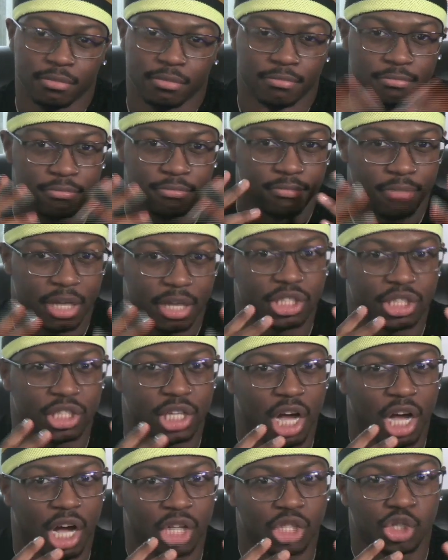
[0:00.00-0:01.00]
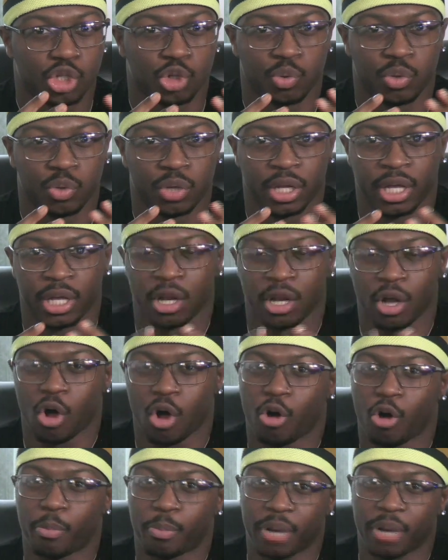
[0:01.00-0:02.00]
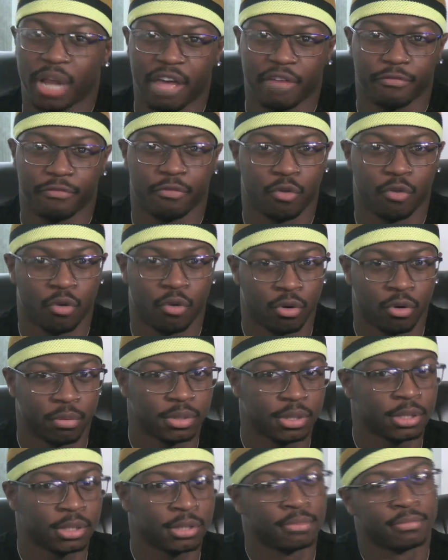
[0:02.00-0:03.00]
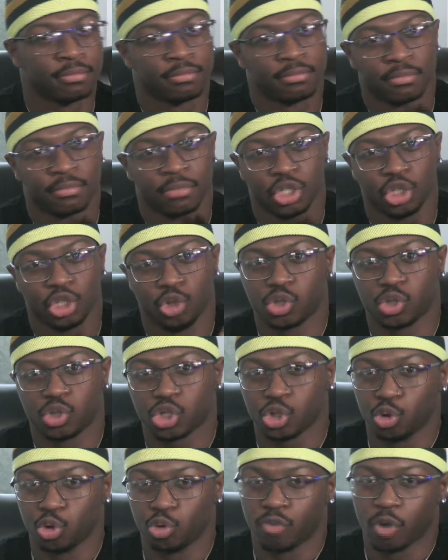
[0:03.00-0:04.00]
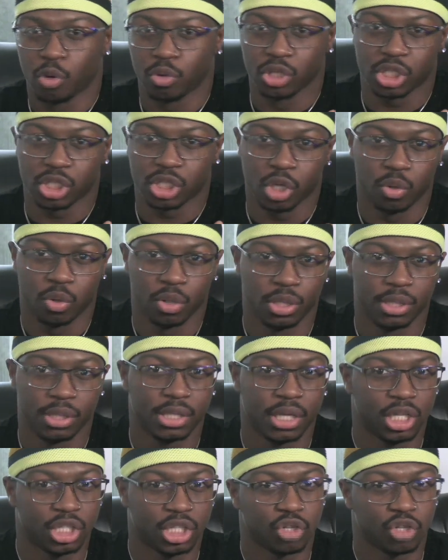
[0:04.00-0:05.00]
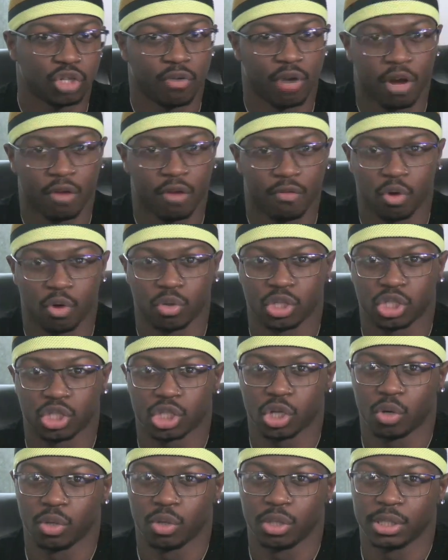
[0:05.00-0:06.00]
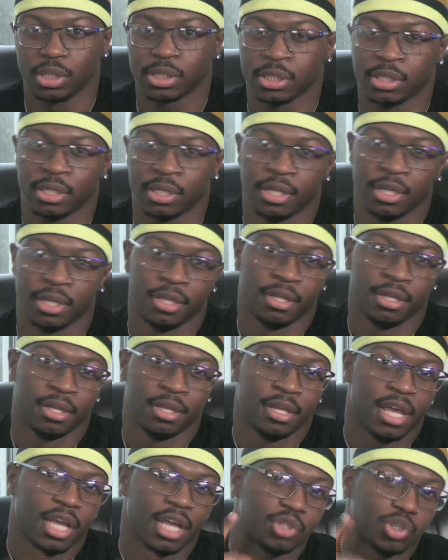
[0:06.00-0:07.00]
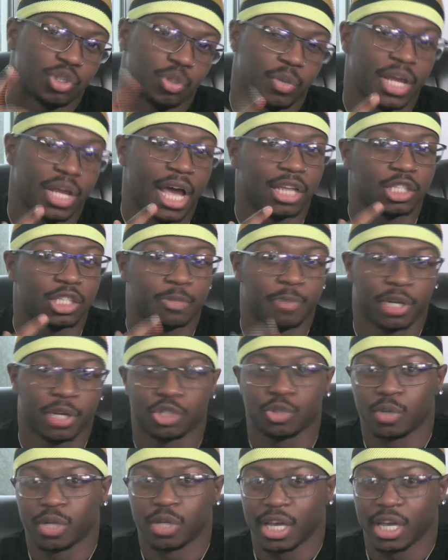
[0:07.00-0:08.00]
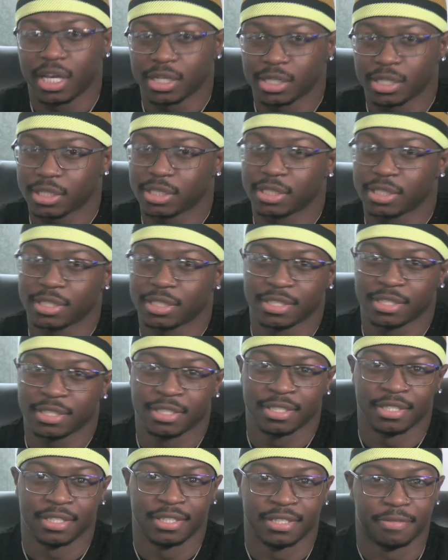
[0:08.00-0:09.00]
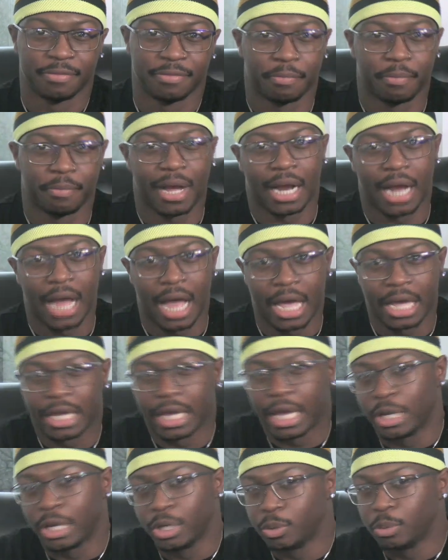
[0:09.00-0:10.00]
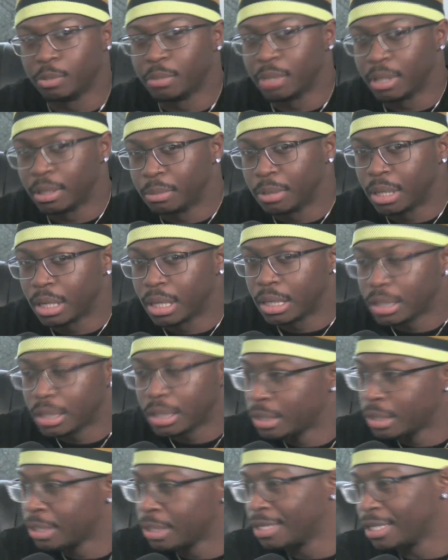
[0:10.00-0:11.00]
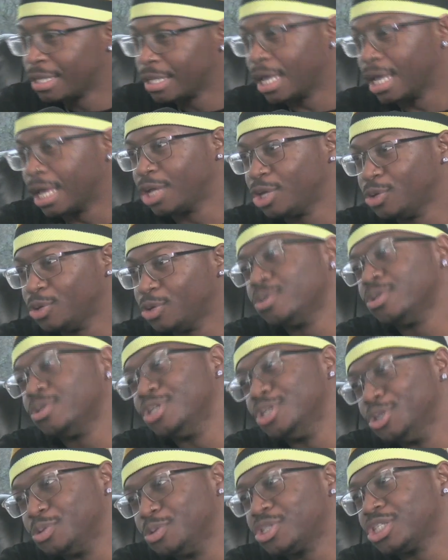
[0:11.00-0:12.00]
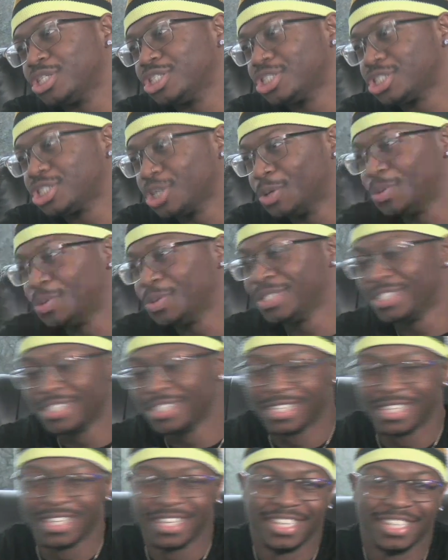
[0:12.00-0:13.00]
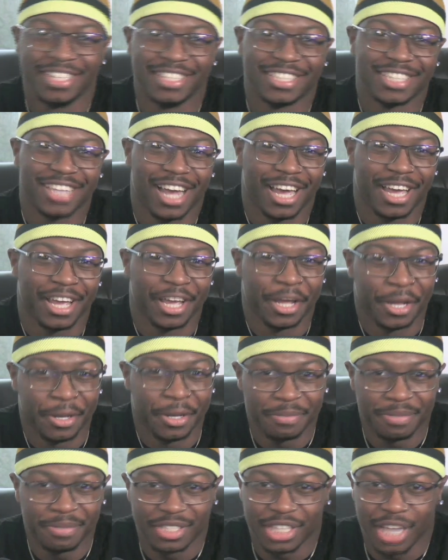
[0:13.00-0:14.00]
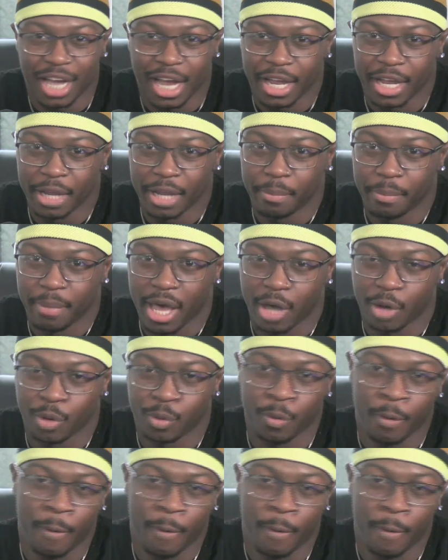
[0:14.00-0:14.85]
Make sure y'all tune in all platforms. YouTube Road to Soulace, Instagram Road to Soulace. So we got a special guest. My guy, he ain't new to me, but yeah, you new to the show. Shyheim, mm-hmm. Shyheim Battle.